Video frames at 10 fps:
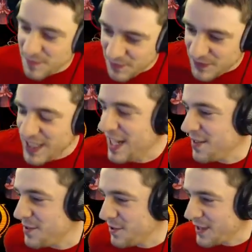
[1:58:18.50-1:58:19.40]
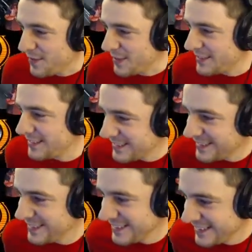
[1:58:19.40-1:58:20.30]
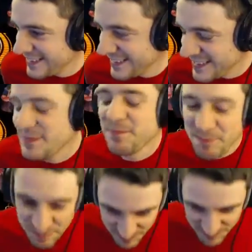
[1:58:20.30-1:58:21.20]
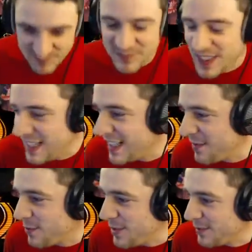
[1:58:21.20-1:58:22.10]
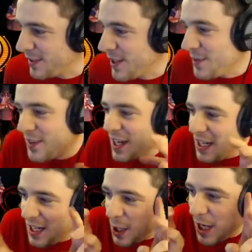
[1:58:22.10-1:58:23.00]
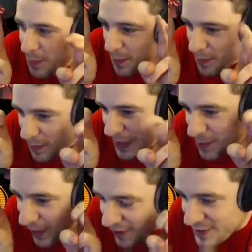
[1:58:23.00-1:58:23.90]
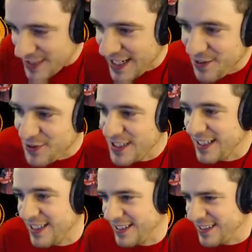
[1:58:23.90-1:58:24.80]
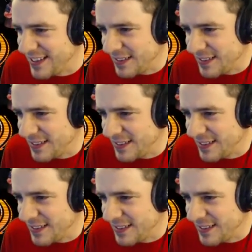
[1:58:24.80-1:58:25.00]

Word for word: Yeah, so you're gonna have kind of testing and stuff. Yeah, have a bit of a kind of a play pirate account and that kind of thing.